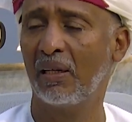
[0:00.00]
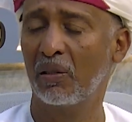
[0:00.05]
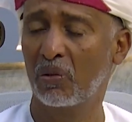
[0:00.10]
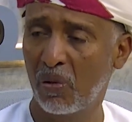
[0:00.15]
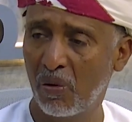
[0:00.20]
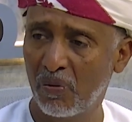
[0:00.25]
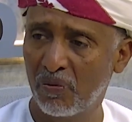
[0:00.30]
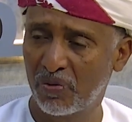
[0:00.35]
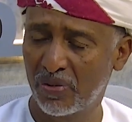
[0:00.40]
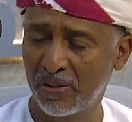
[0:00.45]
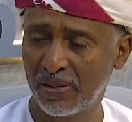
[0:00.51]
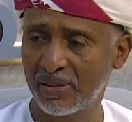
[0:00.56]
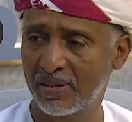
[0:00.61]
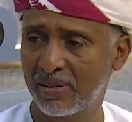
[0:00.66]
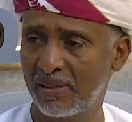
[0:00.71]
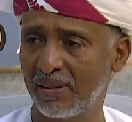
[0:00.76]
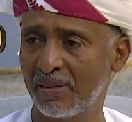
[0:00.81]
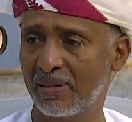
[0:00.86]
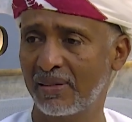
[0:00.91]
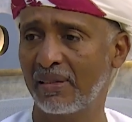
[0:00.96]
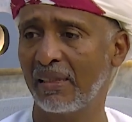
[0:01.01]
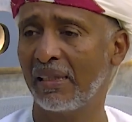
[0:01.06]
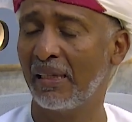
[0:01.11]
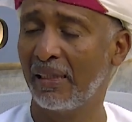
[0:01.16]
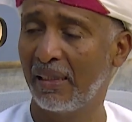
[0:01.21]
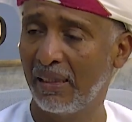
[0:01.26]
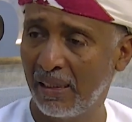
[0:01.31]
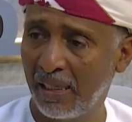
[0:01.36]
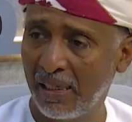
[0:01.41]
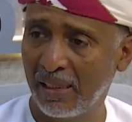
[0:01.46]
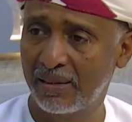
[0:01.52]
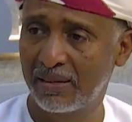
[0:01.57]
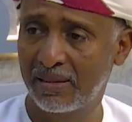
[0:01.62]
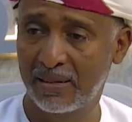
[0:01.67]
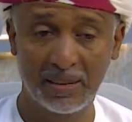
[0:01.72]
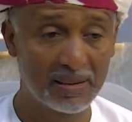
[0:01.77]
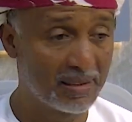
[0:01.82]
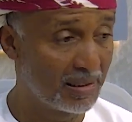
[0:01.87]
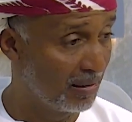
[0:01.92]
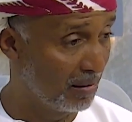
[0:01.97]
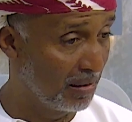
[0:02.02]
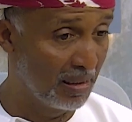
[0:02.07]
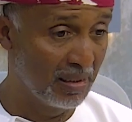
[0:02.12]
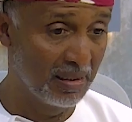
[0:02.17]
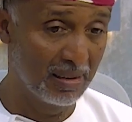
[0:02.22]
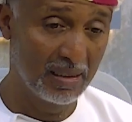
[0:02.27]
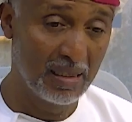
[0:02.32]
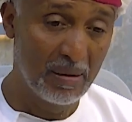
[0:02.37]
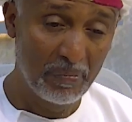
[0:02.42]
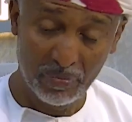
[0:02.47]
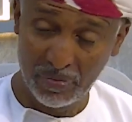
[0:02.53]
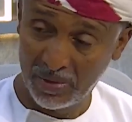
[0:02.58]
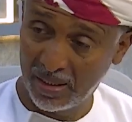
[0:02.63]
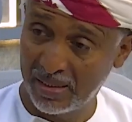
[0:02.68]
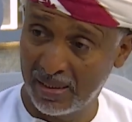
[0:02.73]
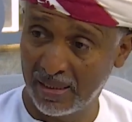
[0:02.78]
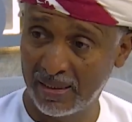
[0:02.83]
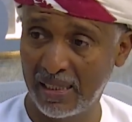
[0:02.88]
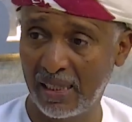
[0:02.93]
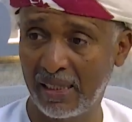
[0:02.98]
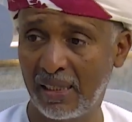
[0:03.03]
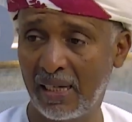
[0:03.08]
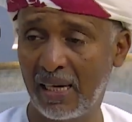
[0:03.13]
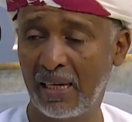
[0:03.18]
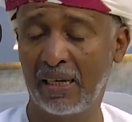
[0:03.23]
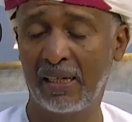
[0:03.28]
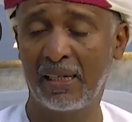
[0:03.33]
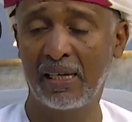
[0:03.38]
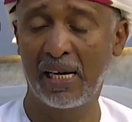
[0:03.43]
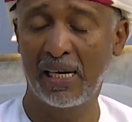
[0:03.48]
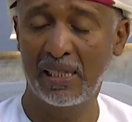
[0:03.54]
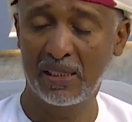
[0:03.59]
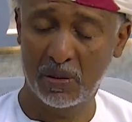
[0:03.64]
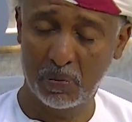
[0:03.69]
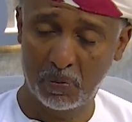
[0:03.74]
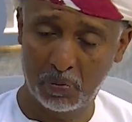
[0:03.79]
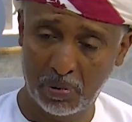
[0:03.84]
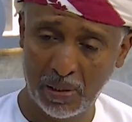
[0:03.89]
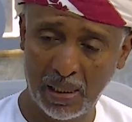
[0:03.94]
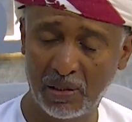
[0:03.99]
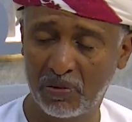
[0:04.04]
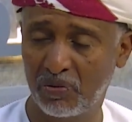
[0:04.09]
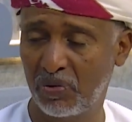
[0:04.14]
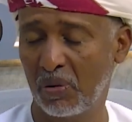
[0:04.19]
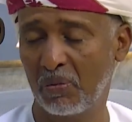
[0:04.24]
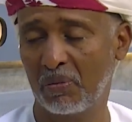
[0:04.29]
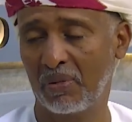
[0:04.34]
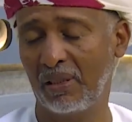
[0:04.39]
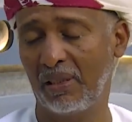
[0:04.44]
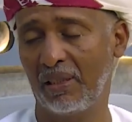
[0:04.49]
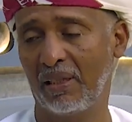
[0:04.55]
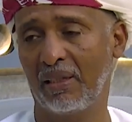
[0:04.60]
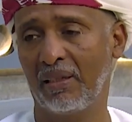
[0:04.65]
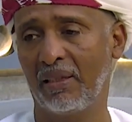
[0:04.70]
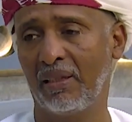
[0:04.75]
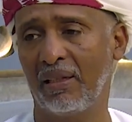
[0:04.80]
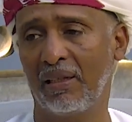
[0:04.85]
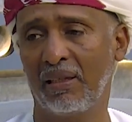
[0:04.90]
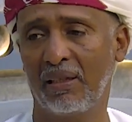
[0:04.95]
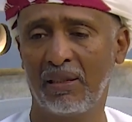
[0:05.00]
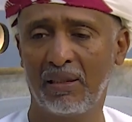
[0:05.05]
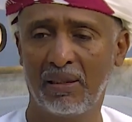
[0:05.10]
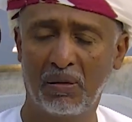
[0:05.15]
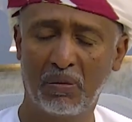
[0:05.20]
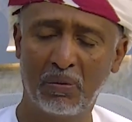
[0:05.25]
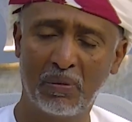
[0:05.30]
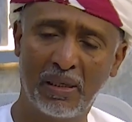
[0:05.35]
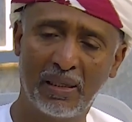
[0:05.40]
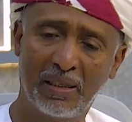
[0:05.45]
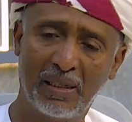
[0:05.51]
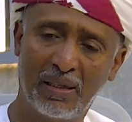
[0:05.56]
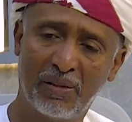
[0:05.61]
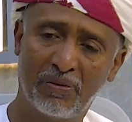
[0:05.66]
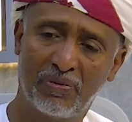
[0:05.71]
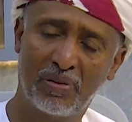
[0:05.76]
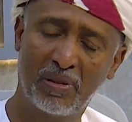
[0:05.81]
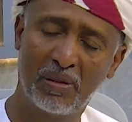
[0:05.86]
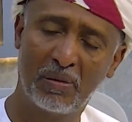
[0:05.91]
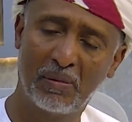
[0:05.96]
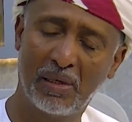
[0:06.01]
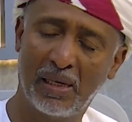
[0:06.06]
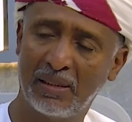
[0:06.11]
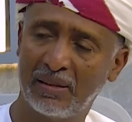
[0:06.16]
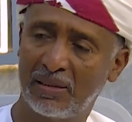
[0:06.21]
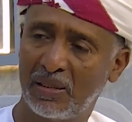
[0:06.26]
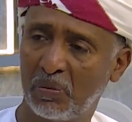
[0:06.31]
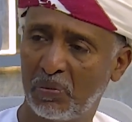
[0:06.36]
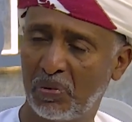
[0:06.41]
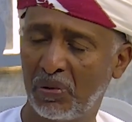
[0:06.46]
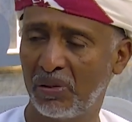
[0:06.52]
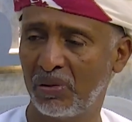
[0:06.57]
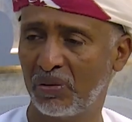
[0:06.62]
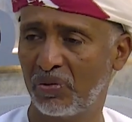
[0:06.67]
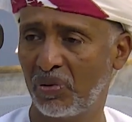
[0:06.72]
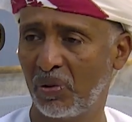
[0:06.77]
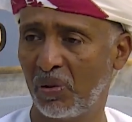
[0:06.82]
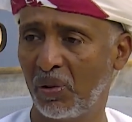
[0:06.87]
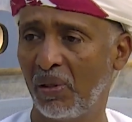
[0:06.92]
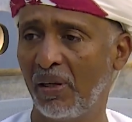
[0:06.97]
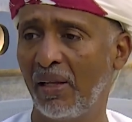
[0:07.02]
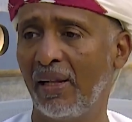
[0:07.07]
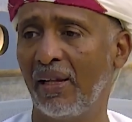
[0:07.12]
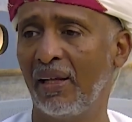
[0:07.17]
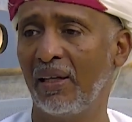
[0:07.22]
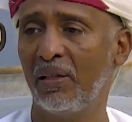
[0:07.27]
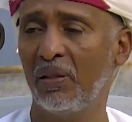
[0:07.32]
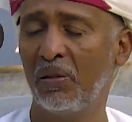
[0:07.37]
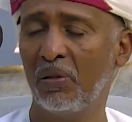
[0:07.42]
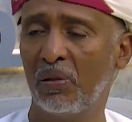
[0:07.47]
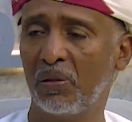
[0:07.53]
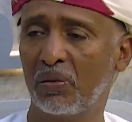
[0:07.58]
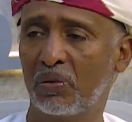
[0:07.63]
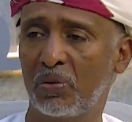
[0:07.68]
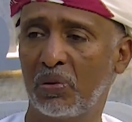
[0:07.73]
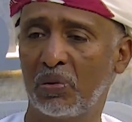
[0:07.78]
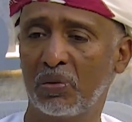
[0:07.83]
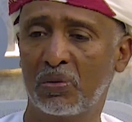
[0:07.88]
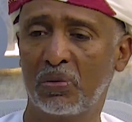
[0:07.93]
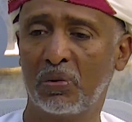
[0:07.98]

conferences, lectures, and this is a nice platform really here in Oman FM 90.4.